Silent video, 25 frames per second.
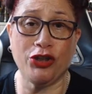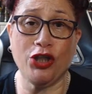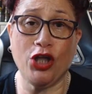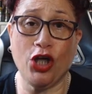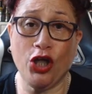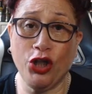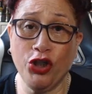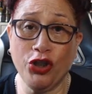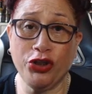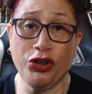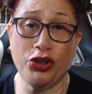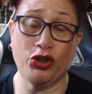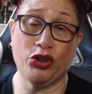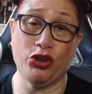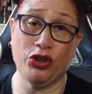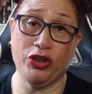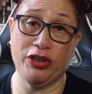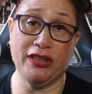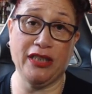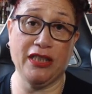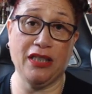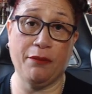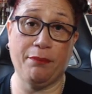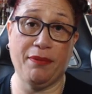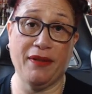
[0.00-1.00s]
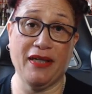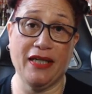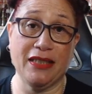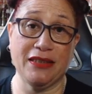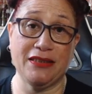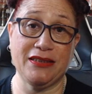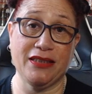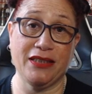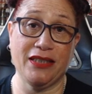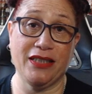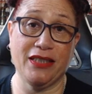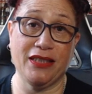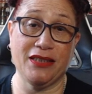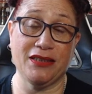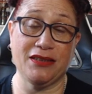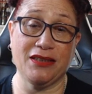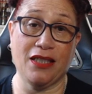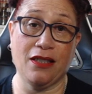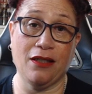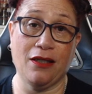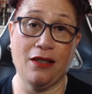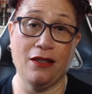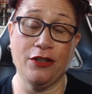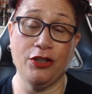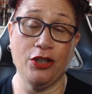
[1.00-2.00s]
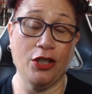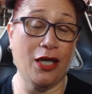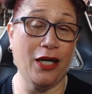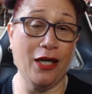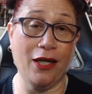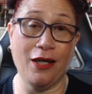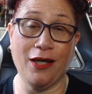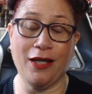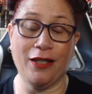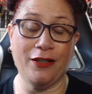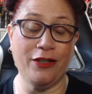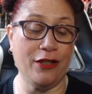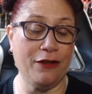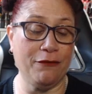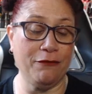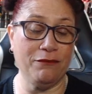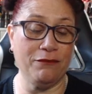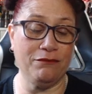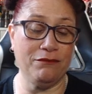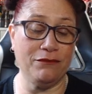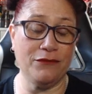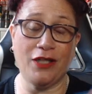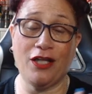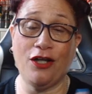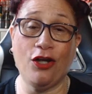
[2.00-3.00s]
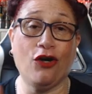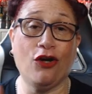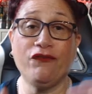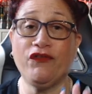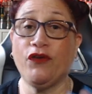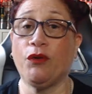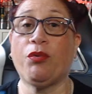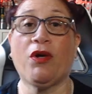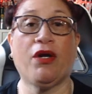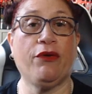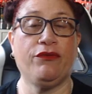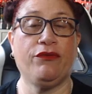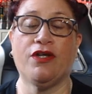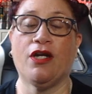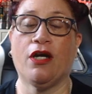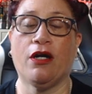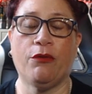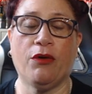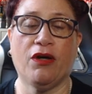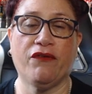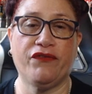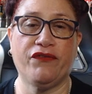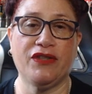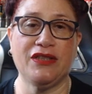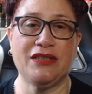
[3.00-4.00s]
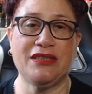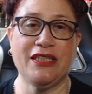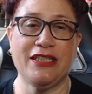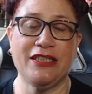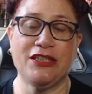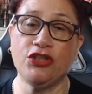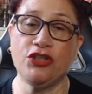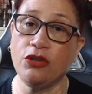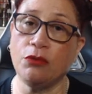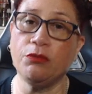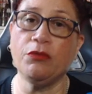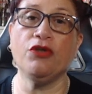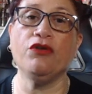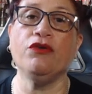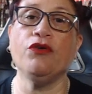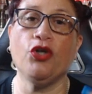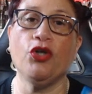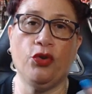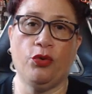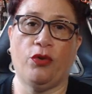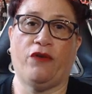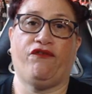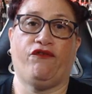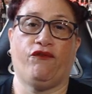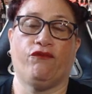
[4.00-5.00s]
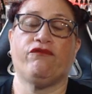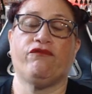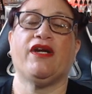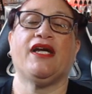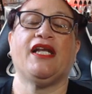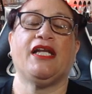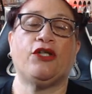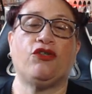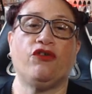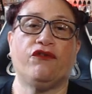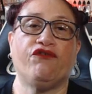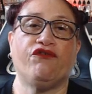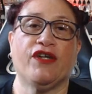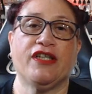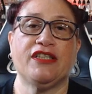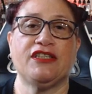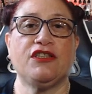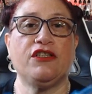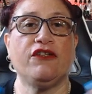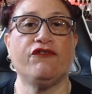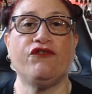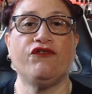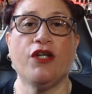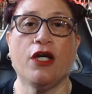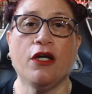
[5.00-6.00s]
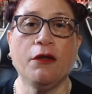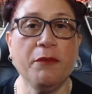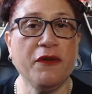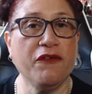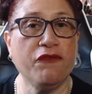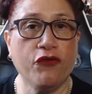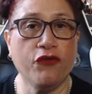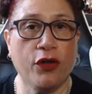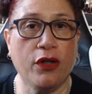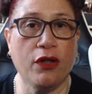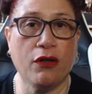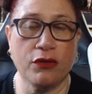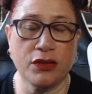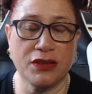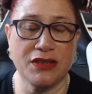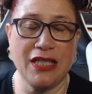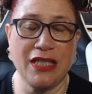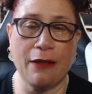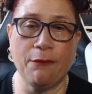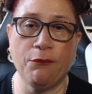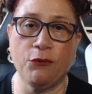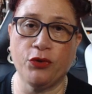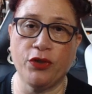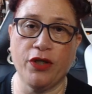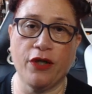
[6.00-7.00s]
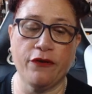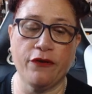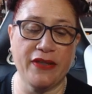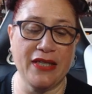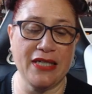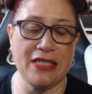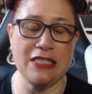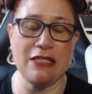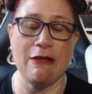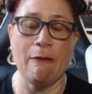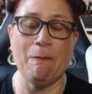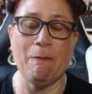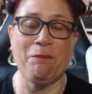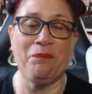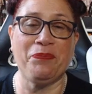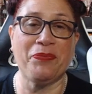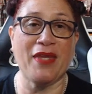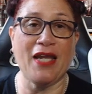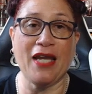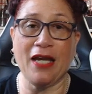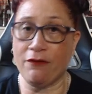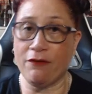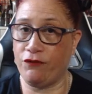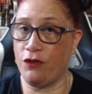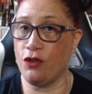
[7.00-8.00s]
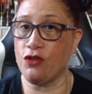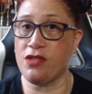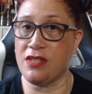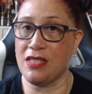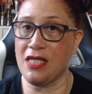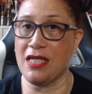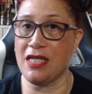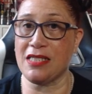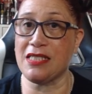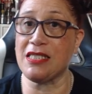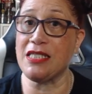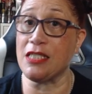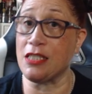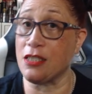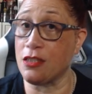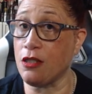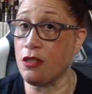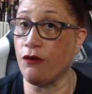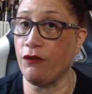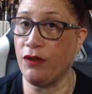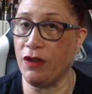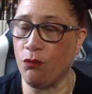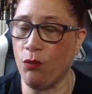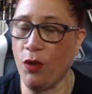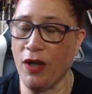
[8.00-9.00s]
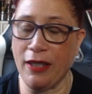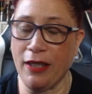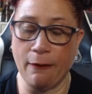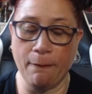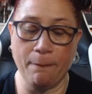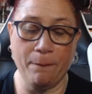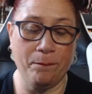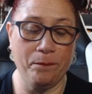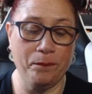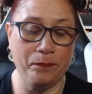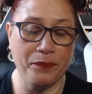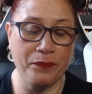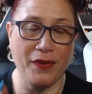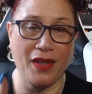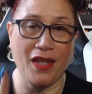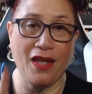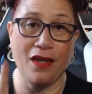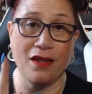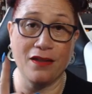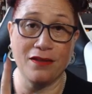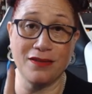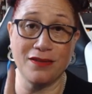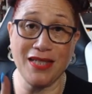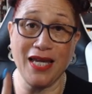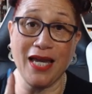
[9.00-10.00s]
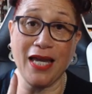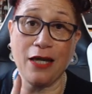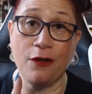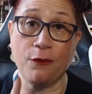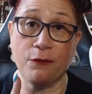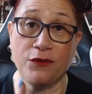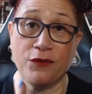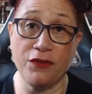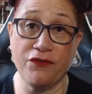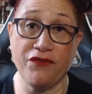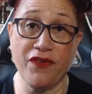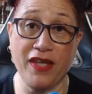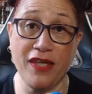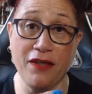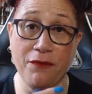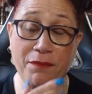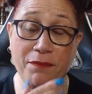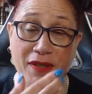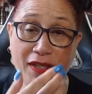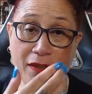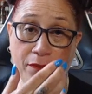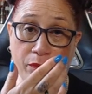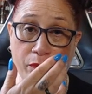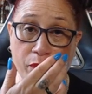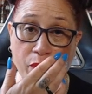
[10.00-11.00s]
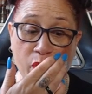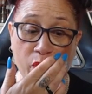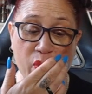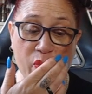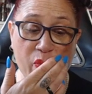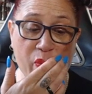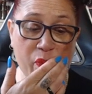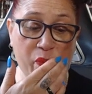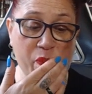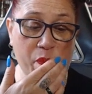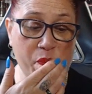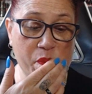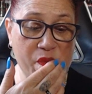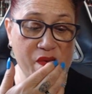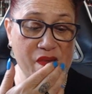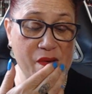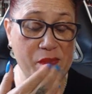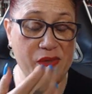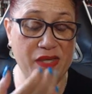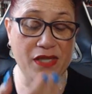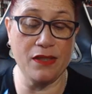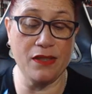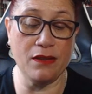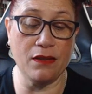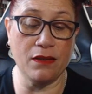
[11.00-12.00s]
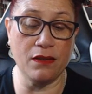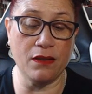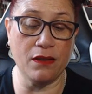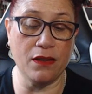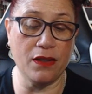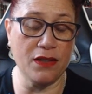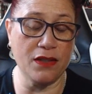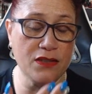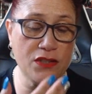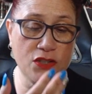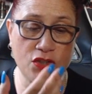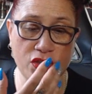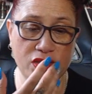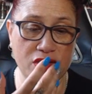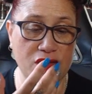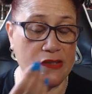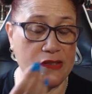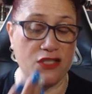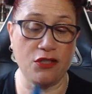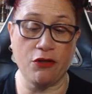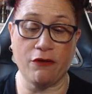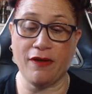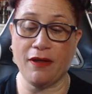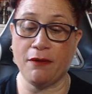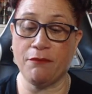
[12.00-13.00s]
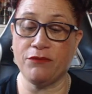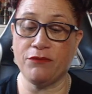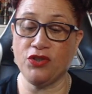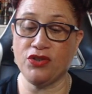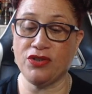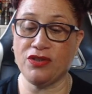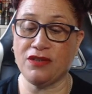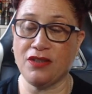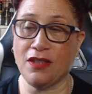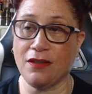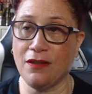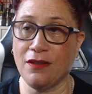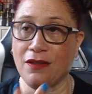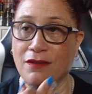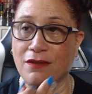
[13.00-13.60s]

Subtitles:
Another good thing about it is, and a lot of you won't know, obviously, some who are really good friends and have known me for a long time will know this, I've lost now 6 stone in weight down to vaping. I mean, it's just, sorry, I'm just,